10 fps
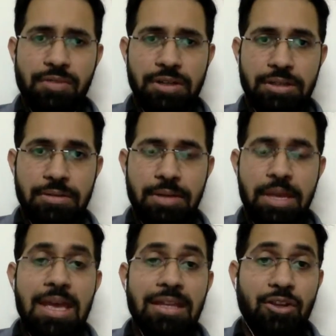work.
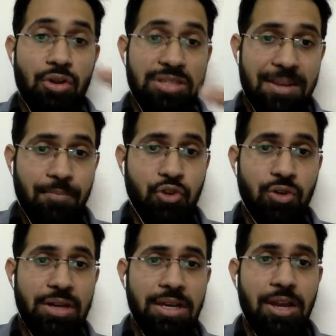
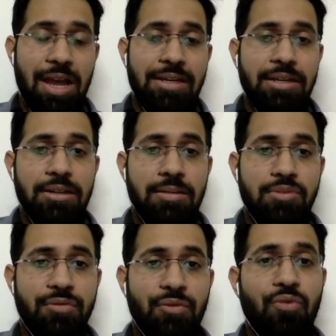Conceptually and in terms
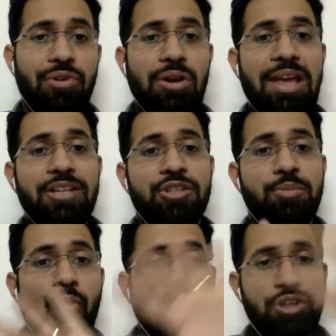of overall
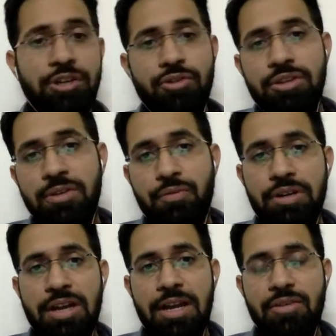exposure to the
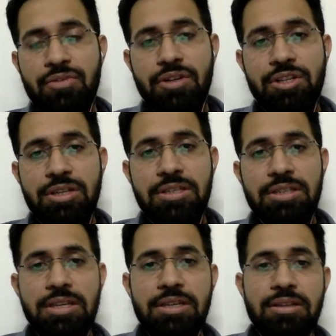different kind of surgeries,
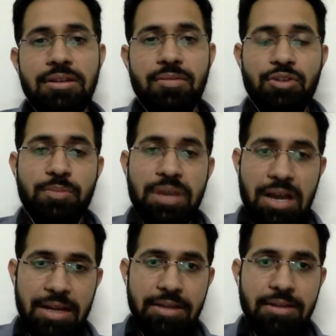he was
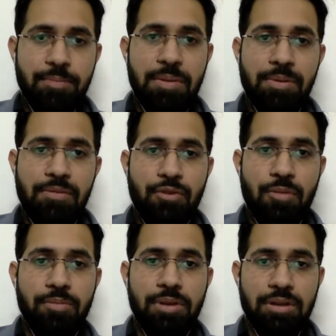behind people
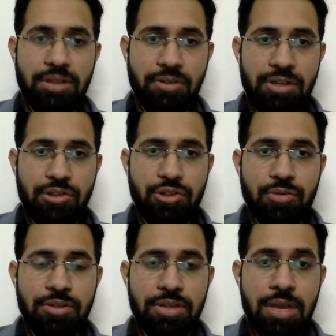from central
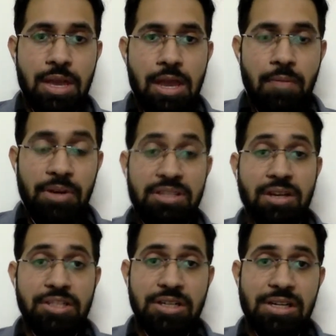institutes. But
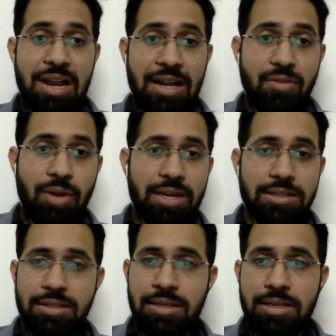surgical
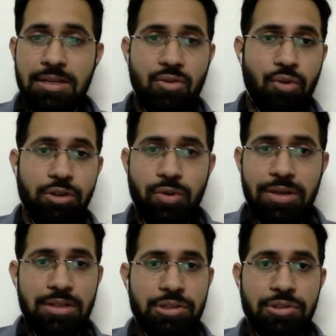hand-wise, he can go into
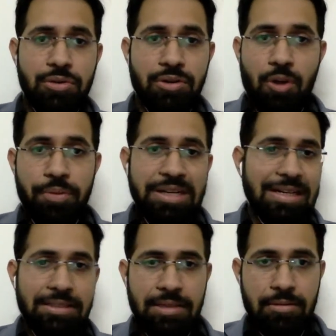any institute and operate
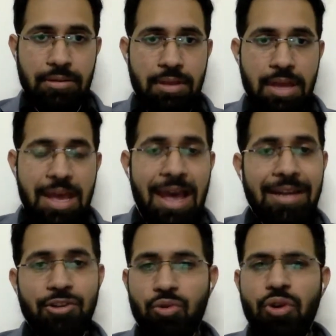anything.
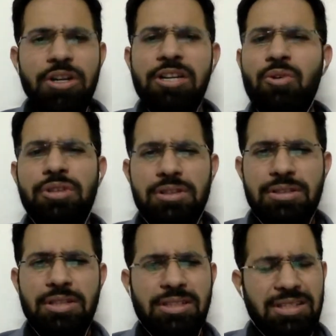And you already know this.
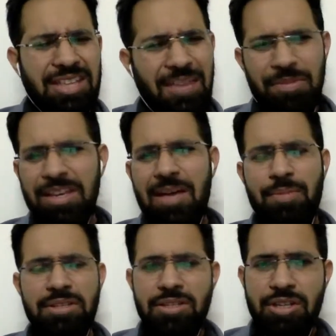This is the same thing
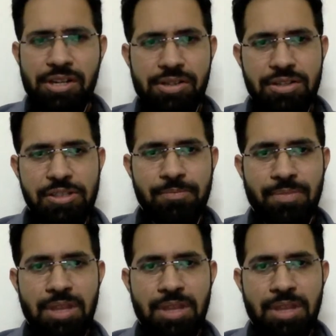happens in general surgery.